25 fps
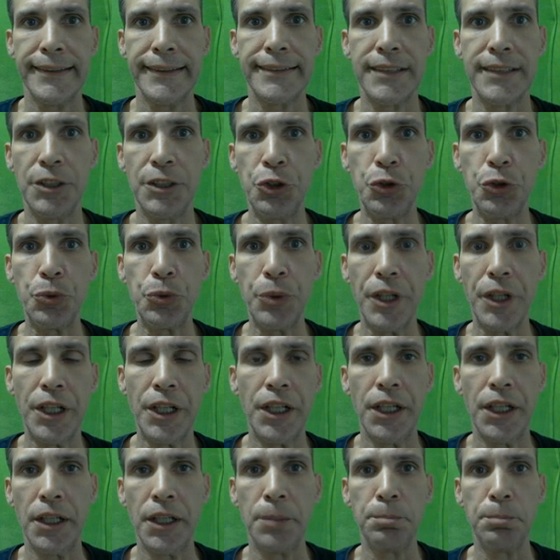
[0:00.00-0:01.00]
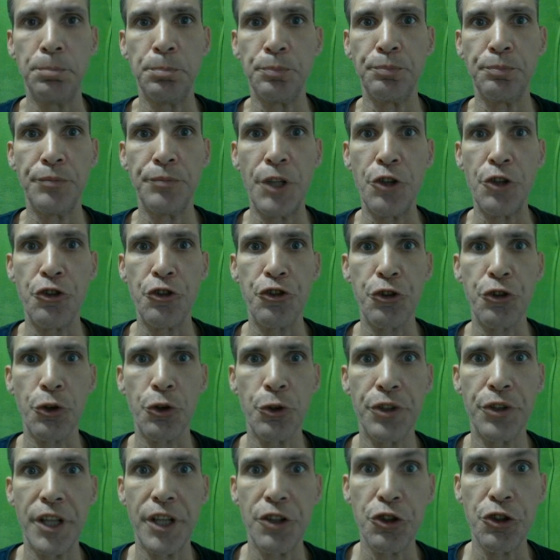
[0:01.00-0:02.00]
to um,
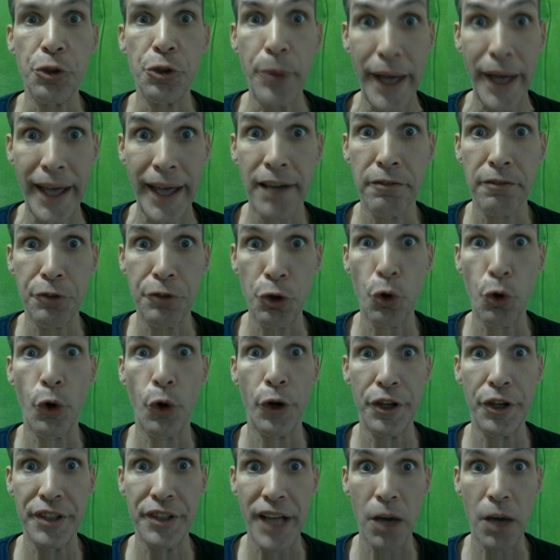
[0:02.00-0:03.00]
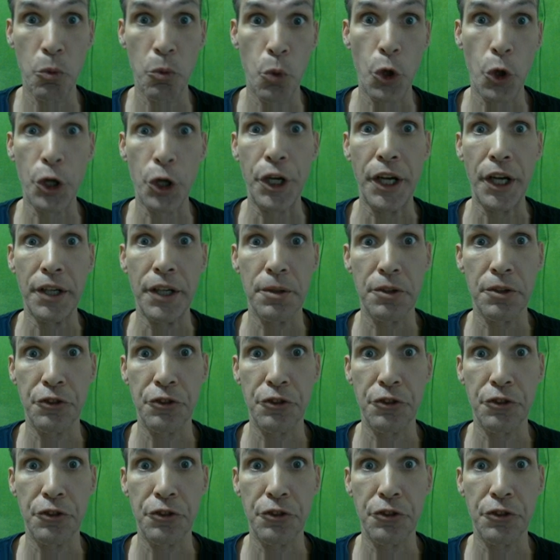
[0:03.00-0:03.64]
ensure that you have your network